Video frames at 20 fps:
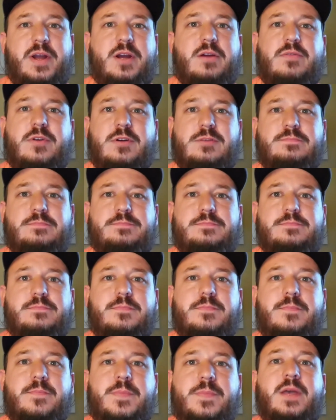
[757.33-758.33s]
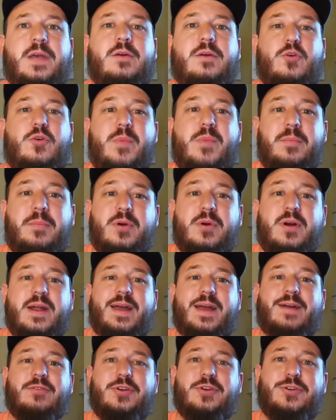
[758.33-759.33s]
Microvellum. Remember,
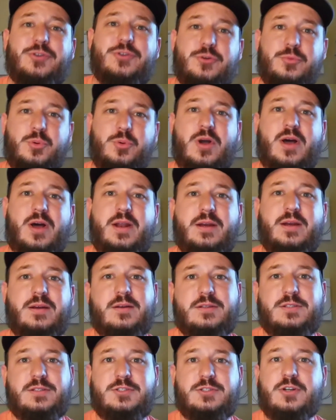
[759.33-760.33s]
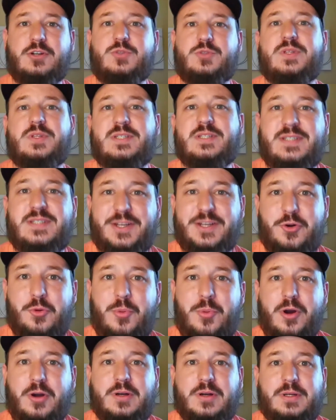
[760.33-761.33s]
every new product starts with a
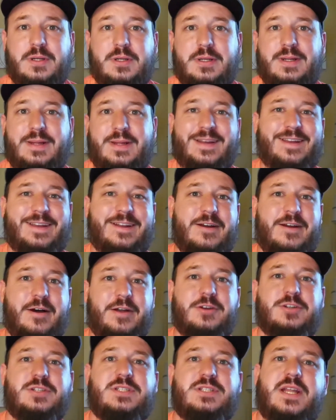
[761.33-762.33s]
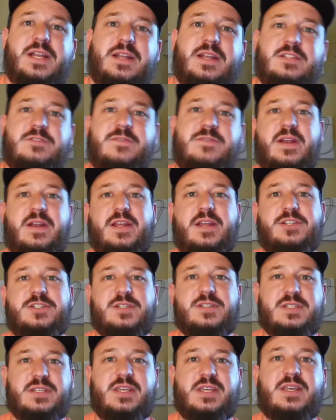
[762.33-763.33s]
single part, and understanding this
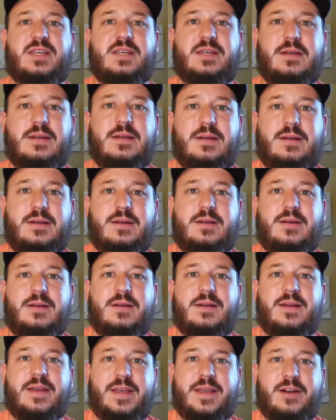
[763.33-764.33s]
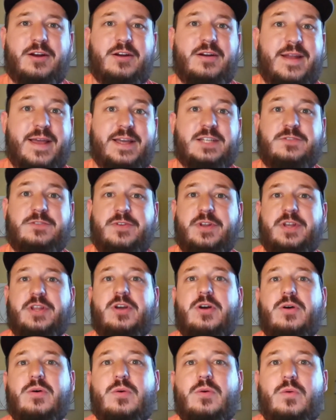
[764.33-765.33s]
foundation is key. In our next
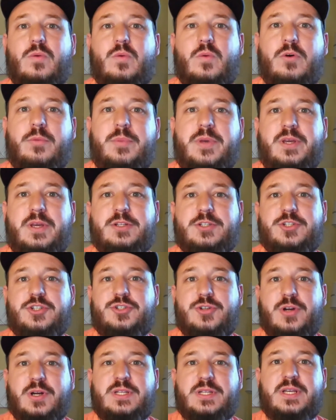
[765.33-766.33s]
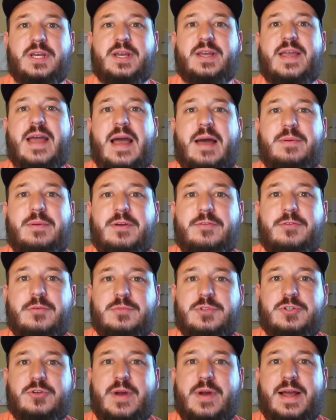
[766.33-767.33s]
video, we'll be constructing a cabinet
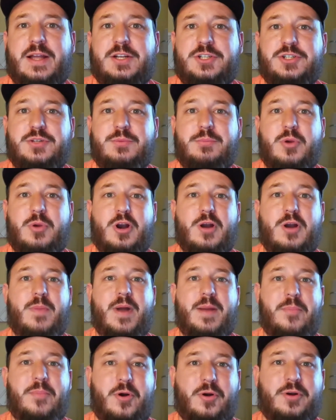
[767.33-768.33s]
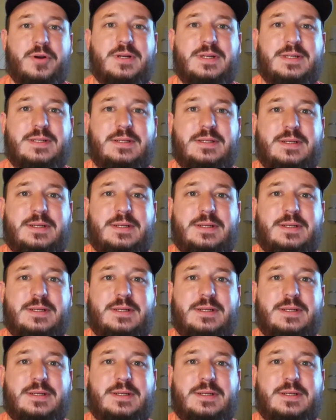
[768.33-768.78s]
from scratch, part by part,